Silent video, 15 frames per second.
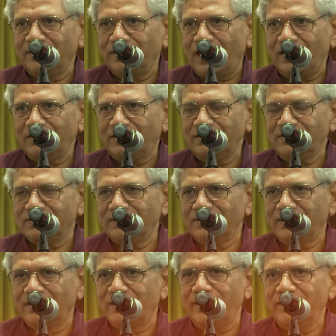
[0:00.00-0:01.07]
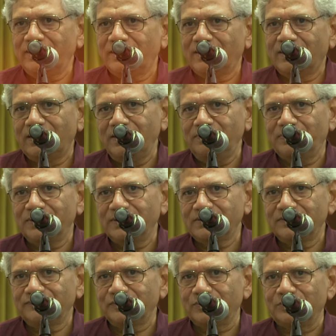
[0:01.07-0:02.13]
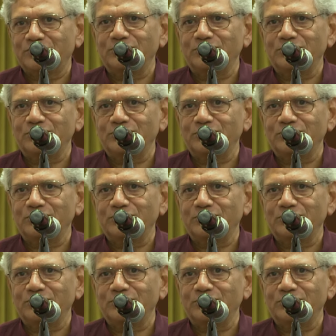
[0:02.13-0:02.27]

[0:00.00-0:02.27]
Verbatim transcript: artists are the gatekeepers of the